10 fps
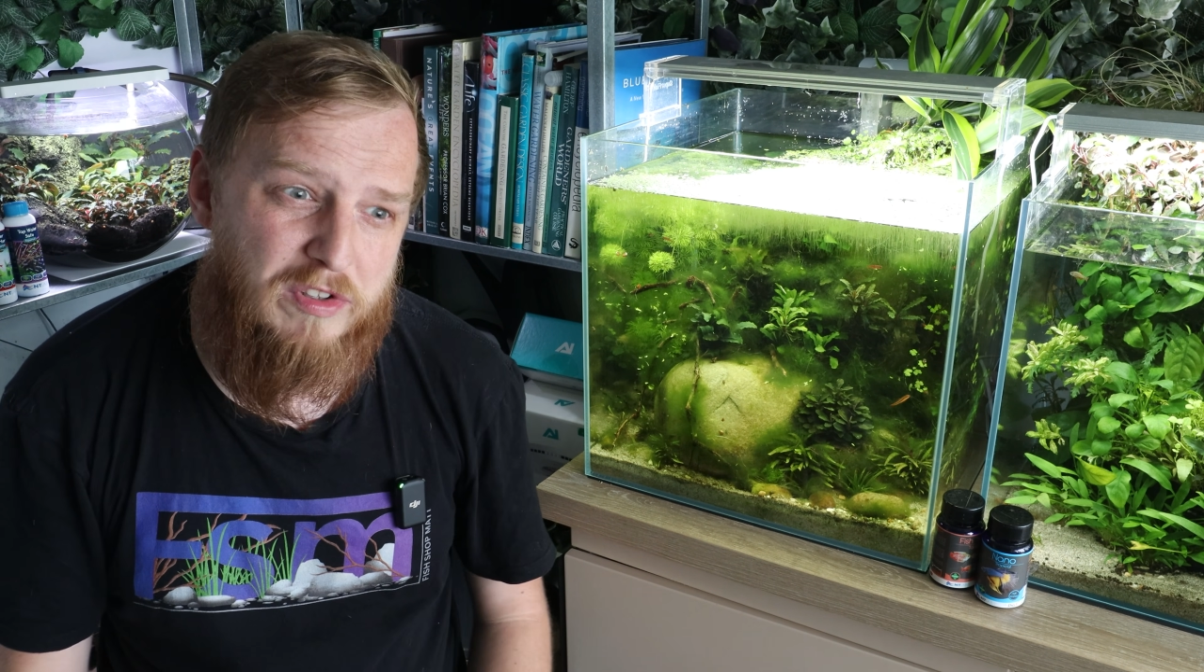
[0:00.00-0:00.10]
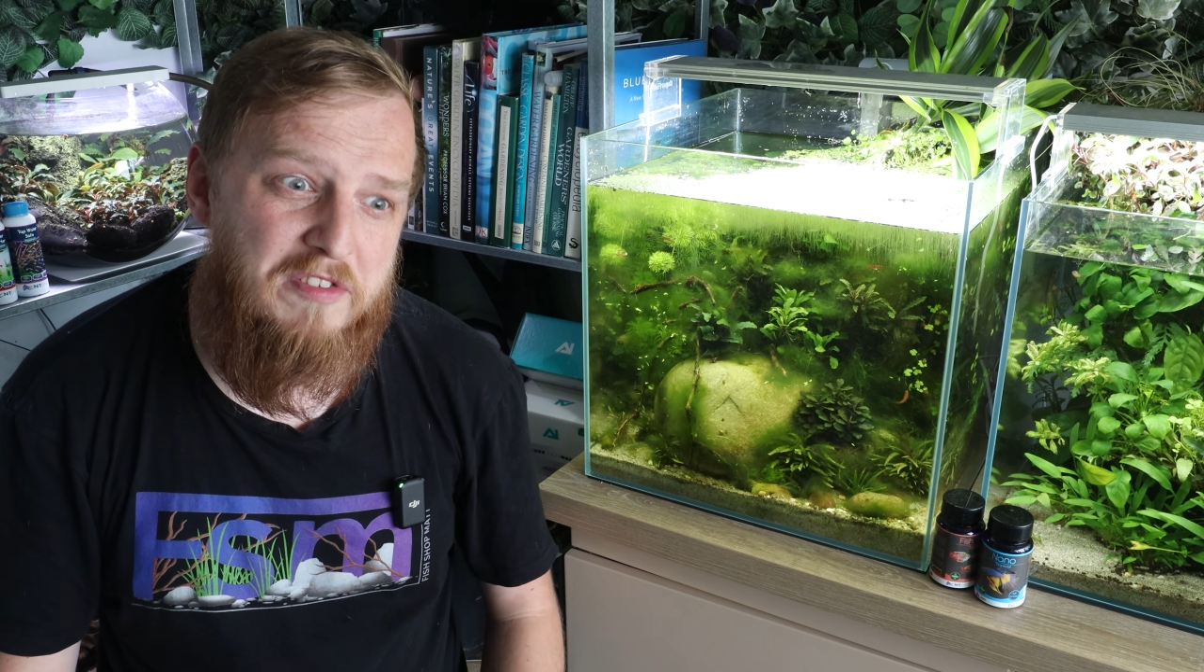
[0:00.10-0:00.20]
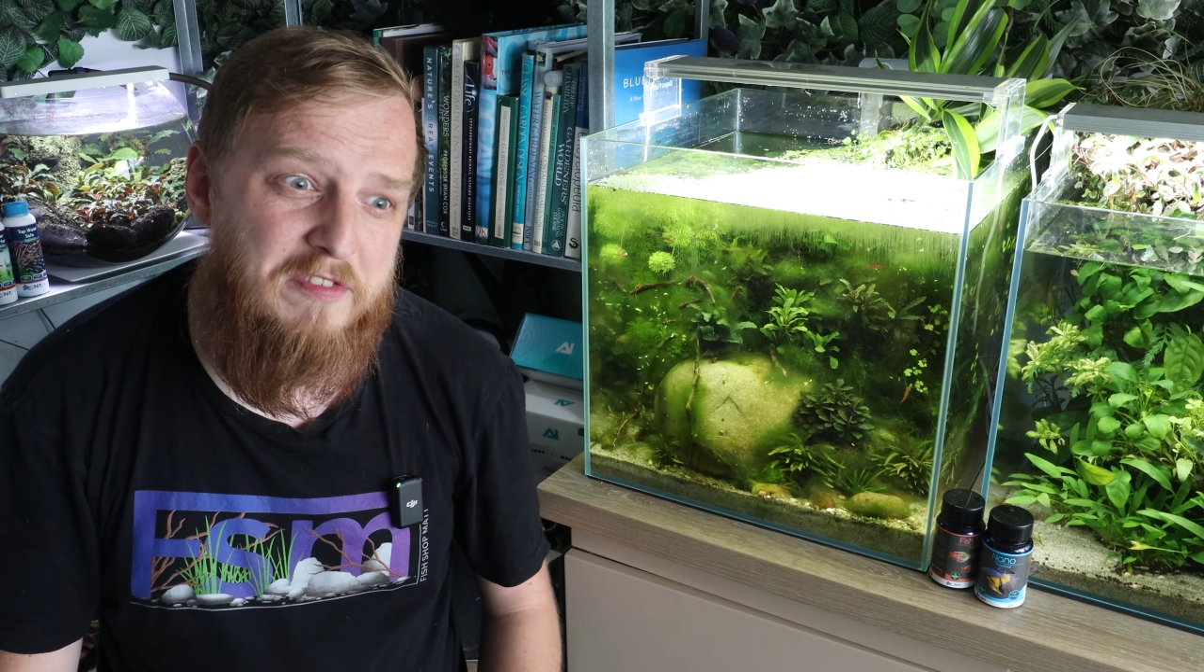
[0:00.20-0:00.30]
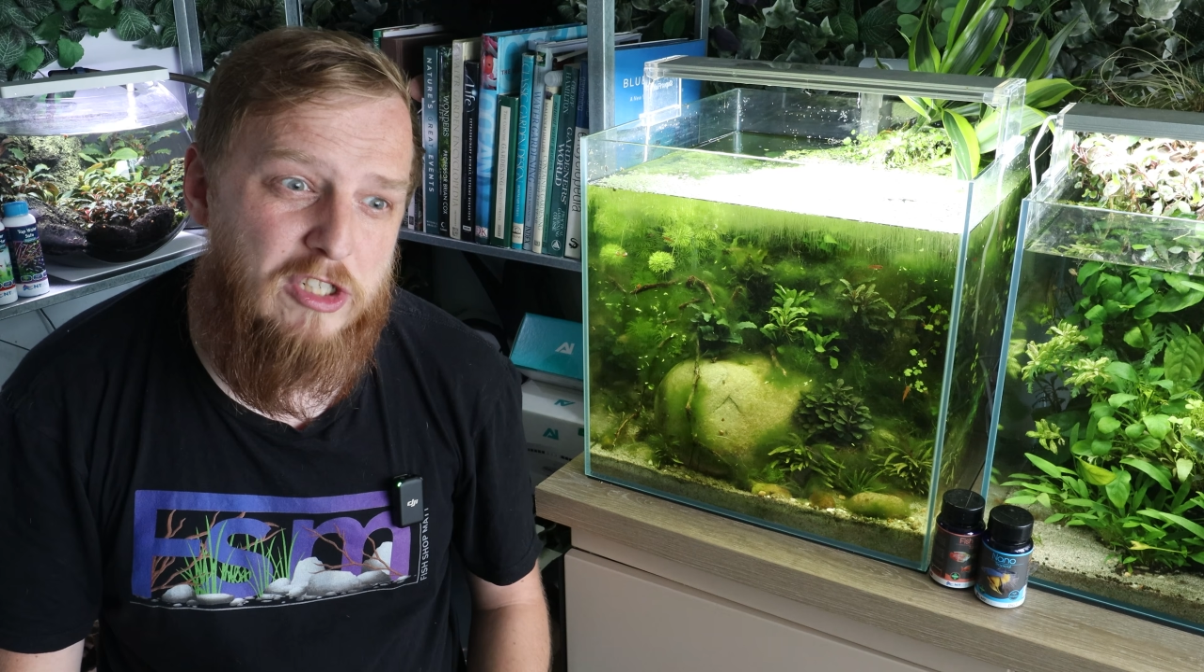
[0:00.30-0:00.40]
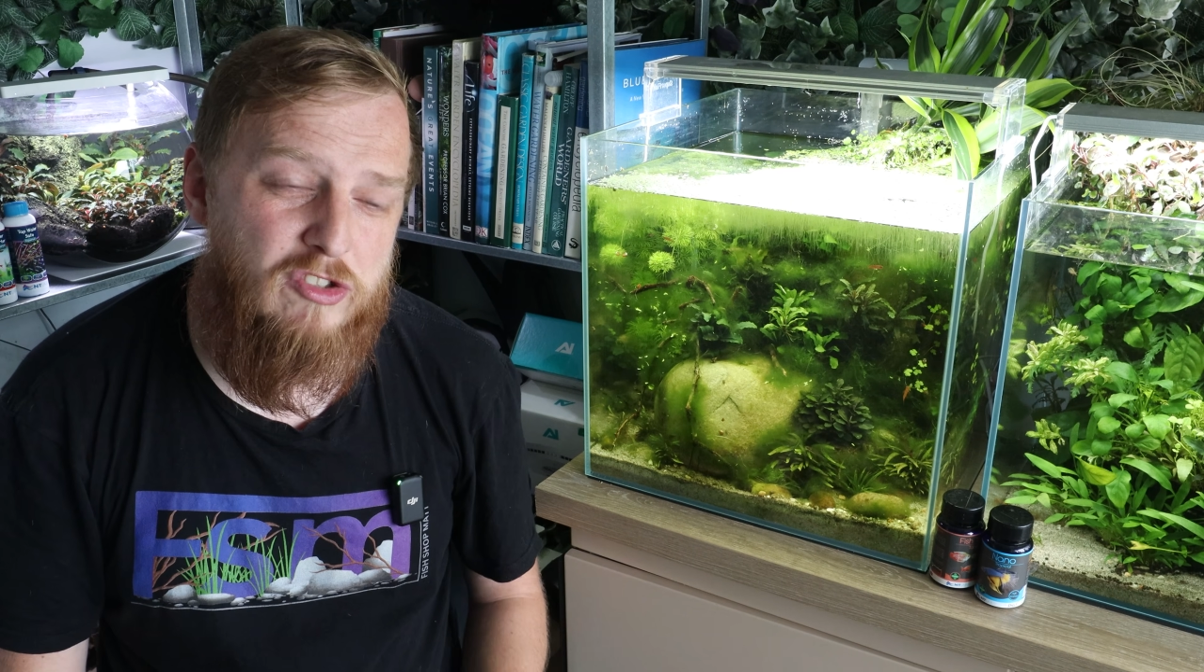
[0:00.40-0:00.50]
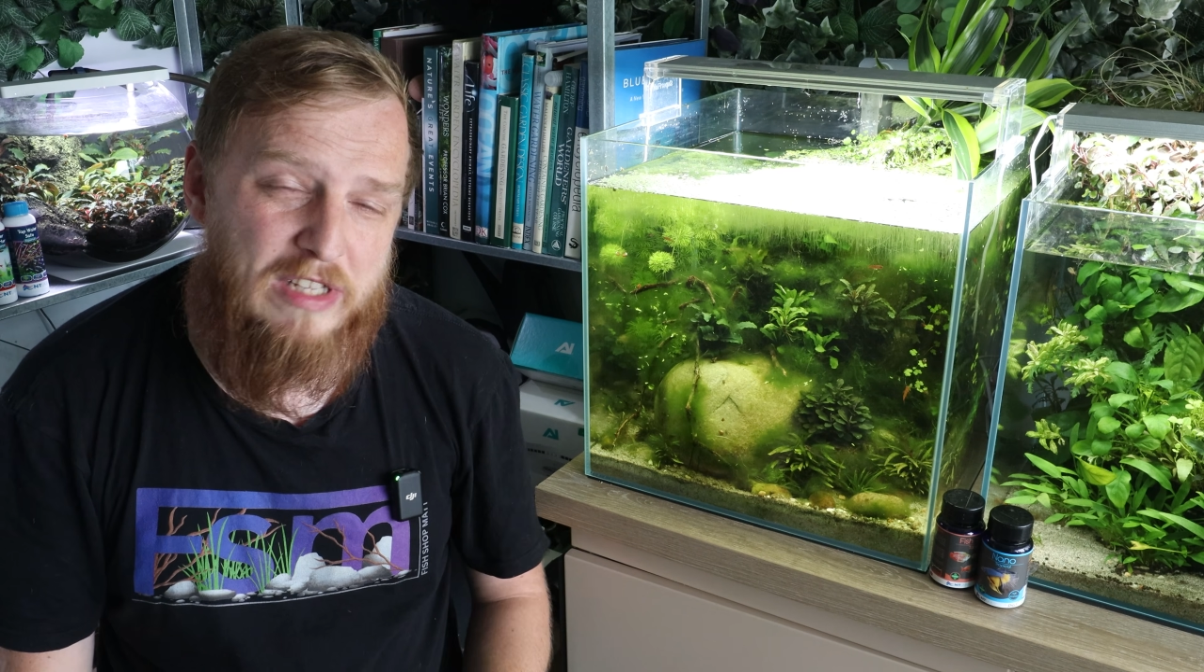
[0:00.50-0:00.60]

the fish